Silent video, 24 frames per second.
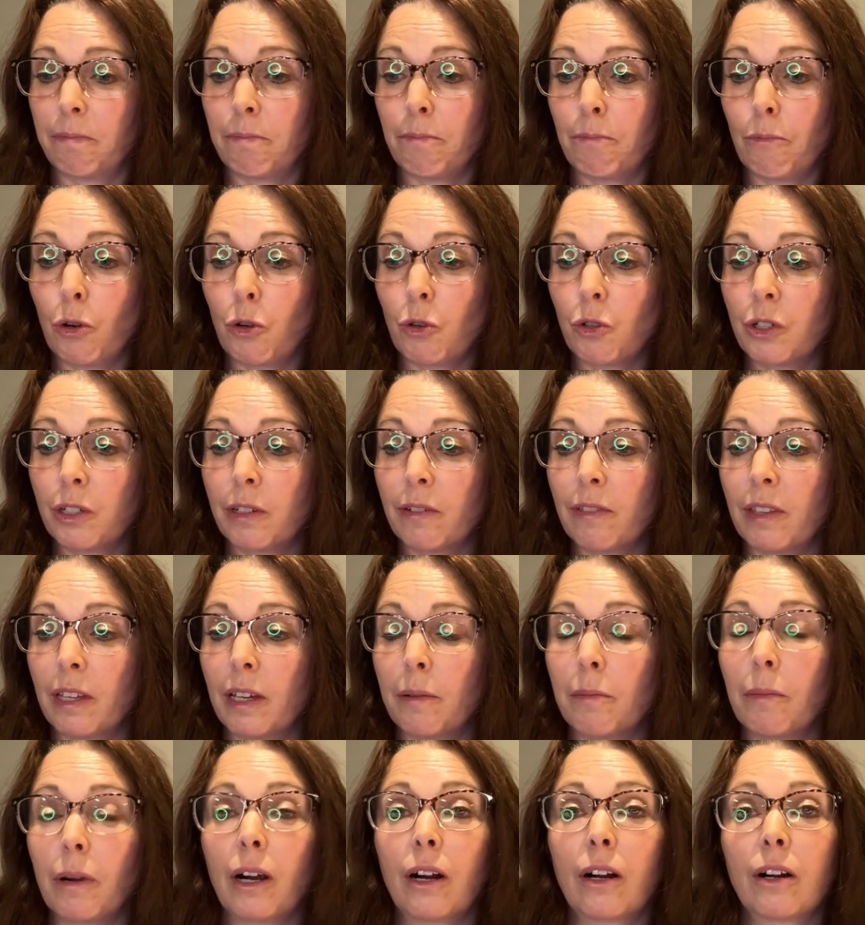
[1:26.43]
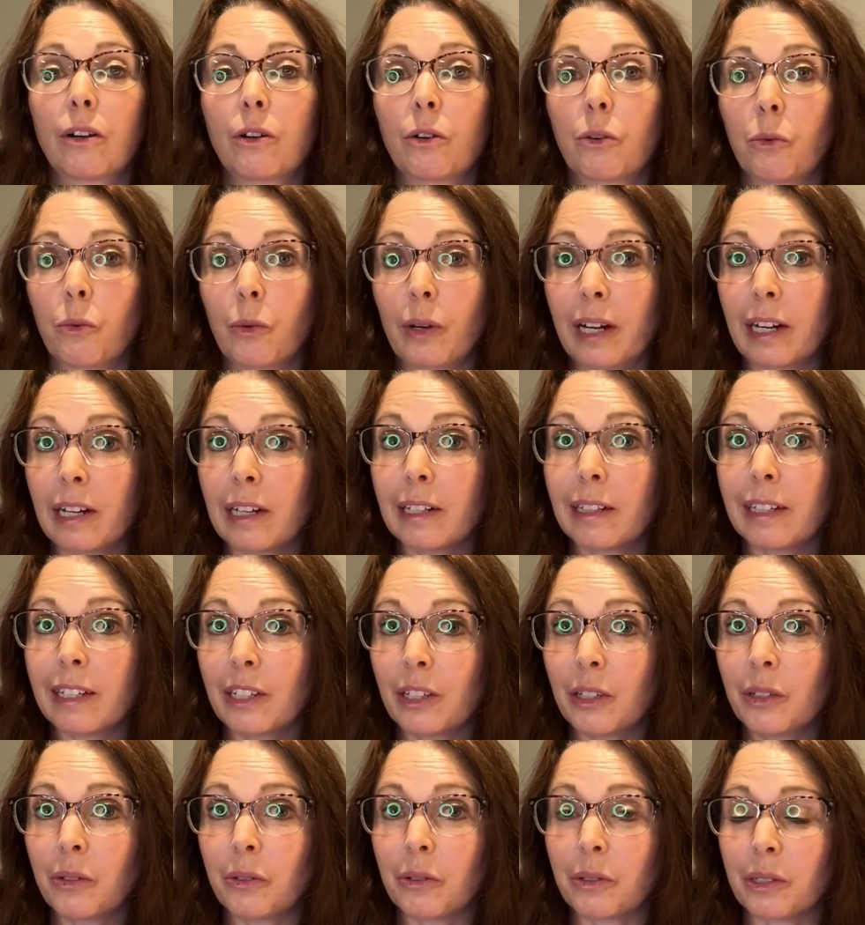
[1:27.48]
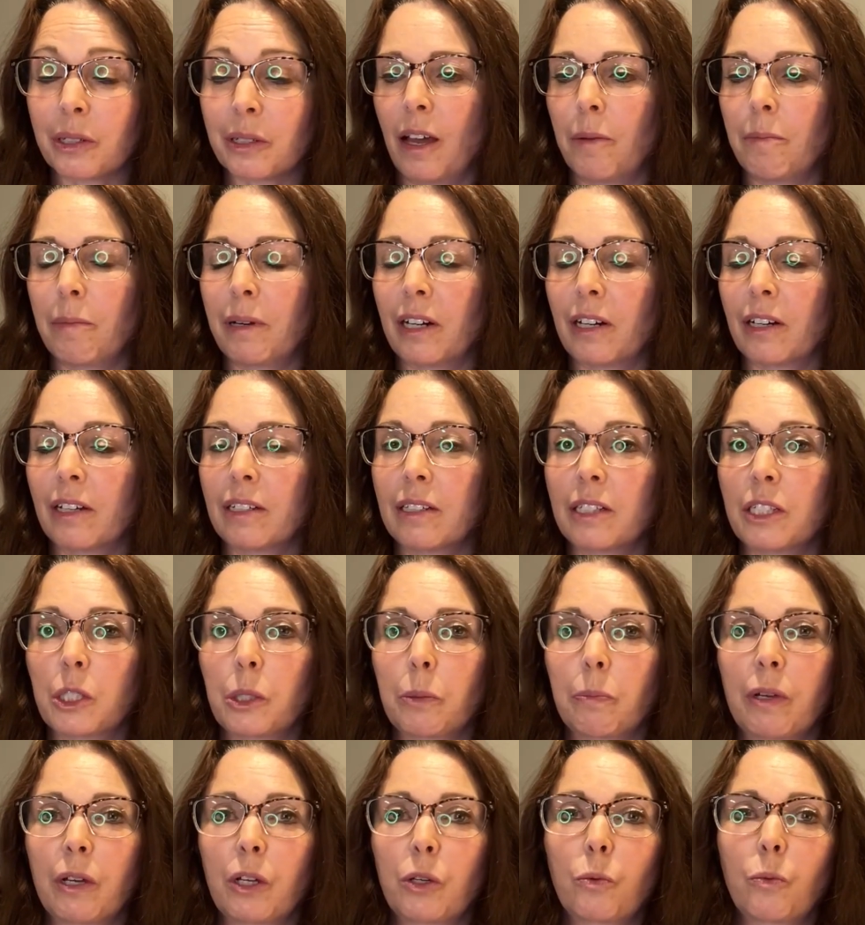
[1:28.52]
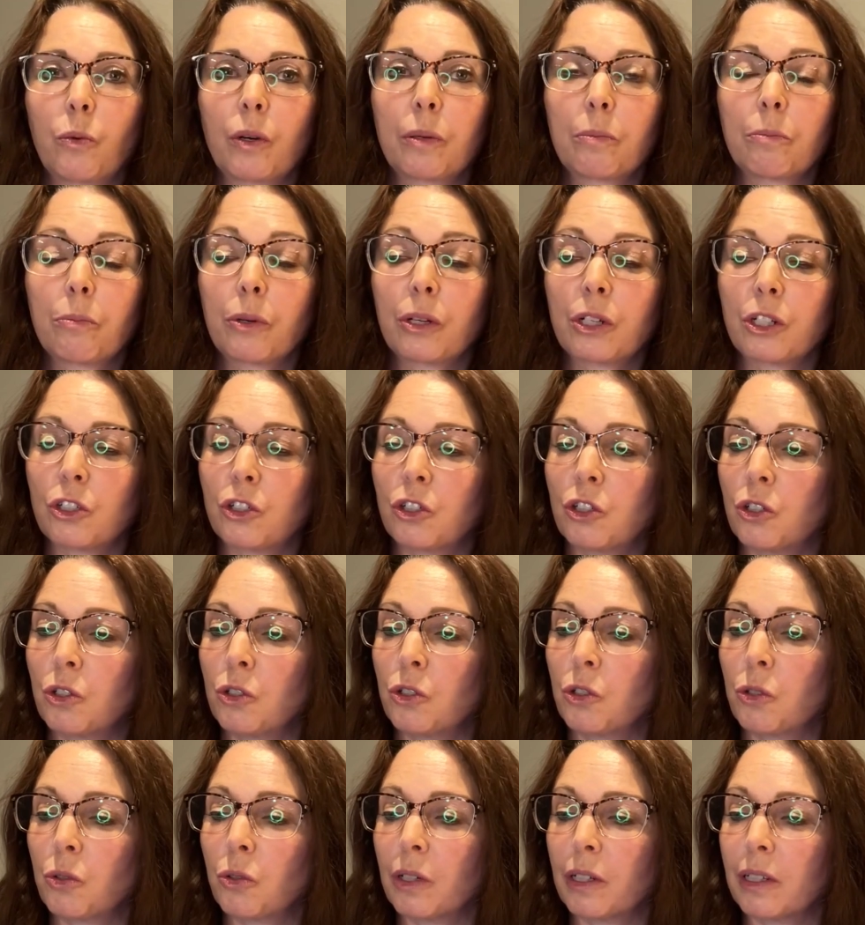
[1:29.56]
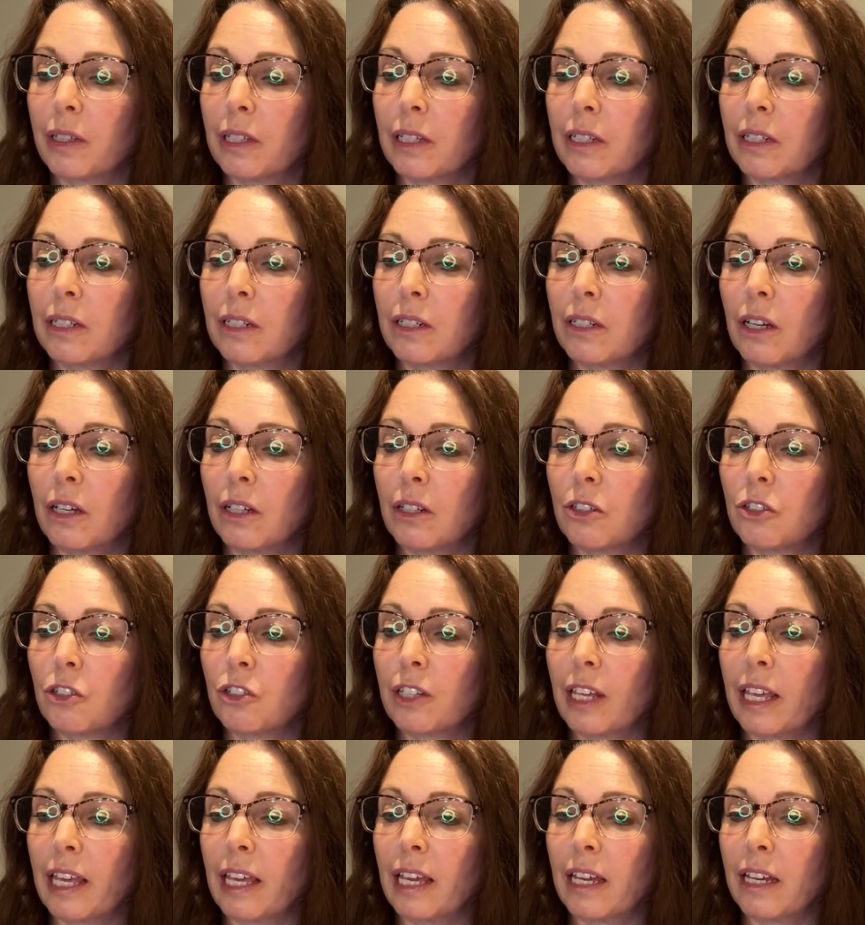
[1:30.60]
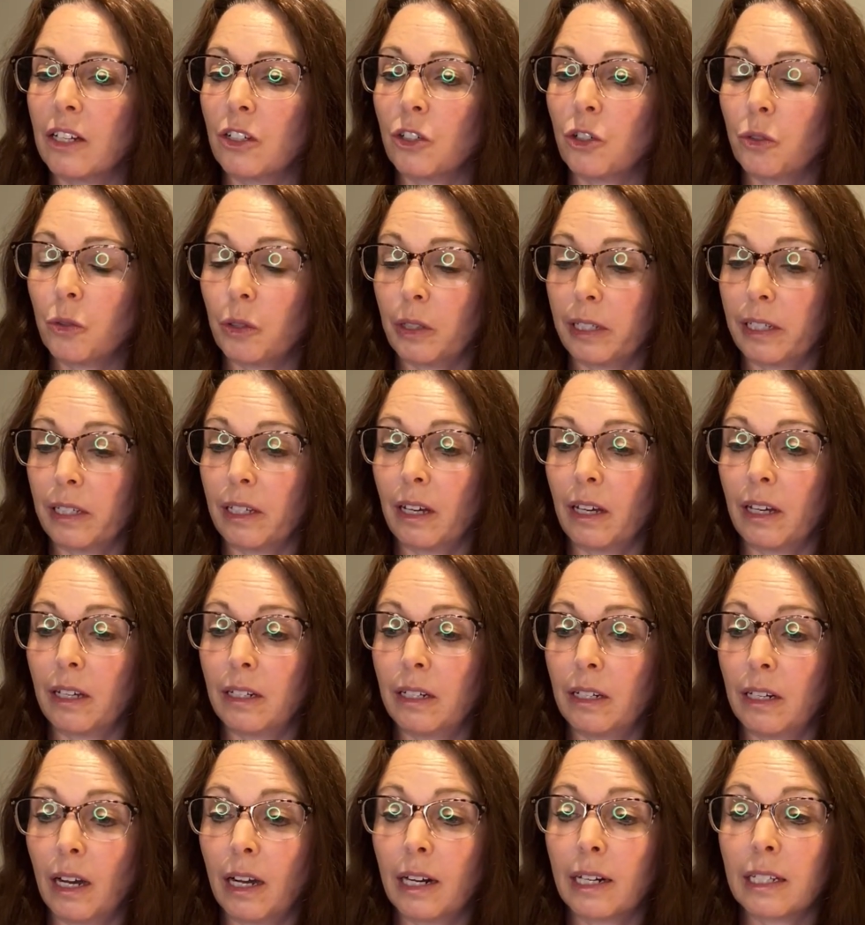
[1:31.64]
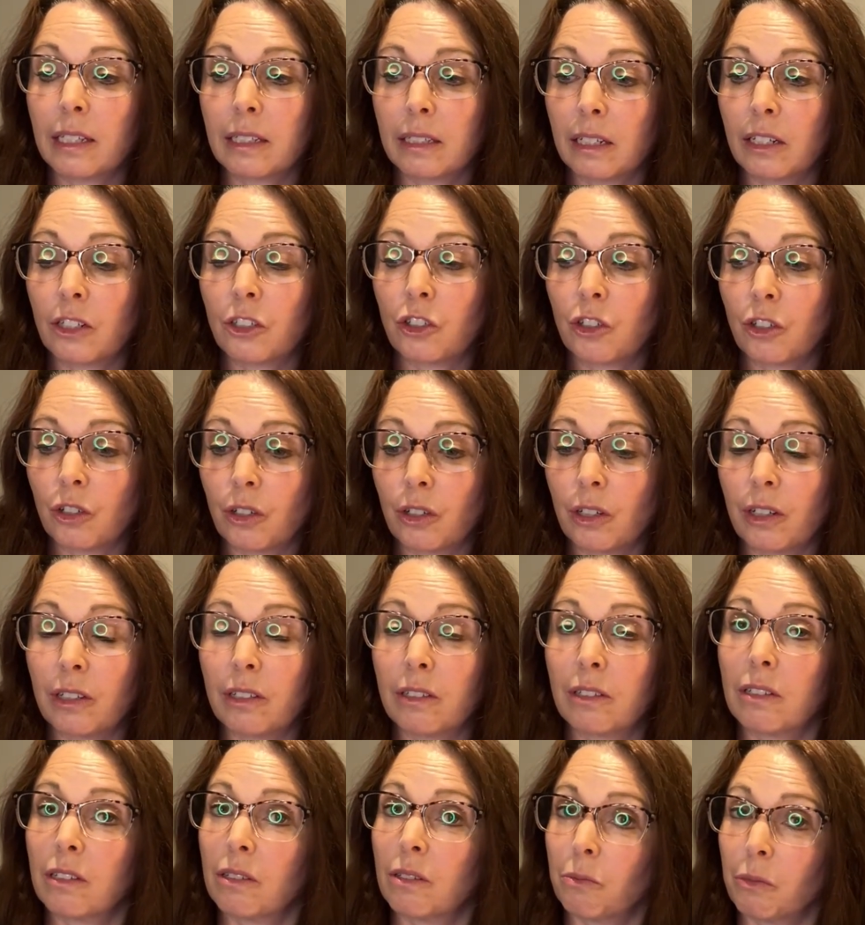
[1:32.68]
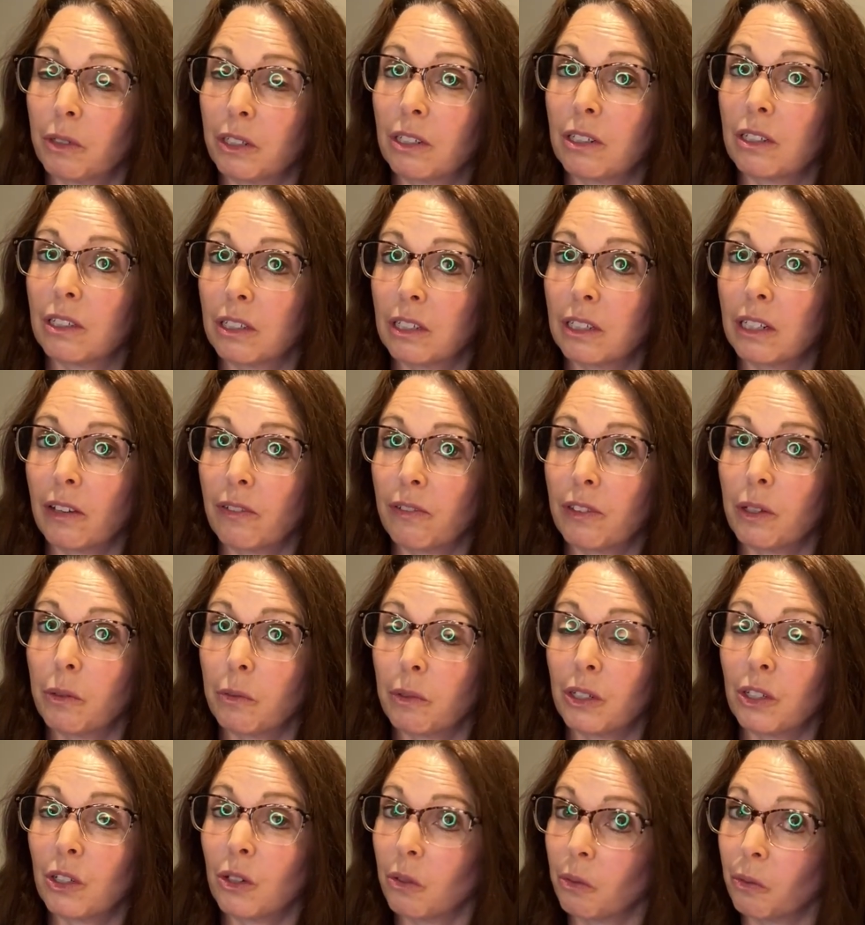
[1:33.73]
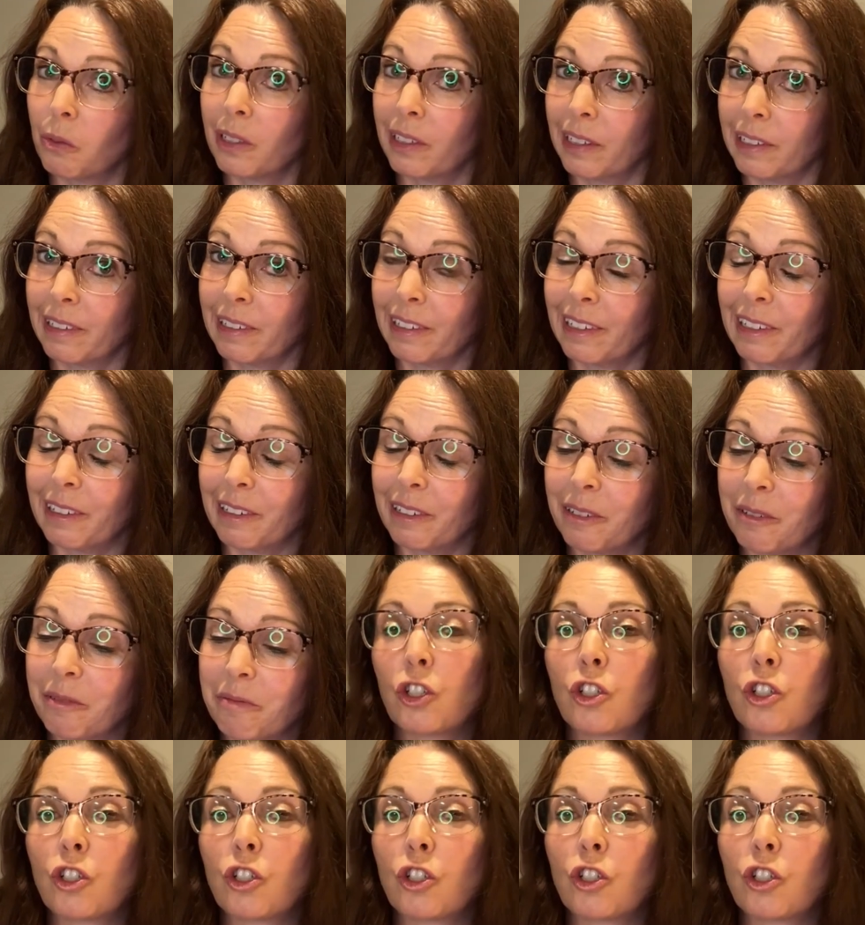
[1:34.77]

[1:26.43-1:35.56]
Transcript: Most of them are rarely used. Americans spend $1.2 trillion annually on non-essential goods, which is stuff that we don't really need.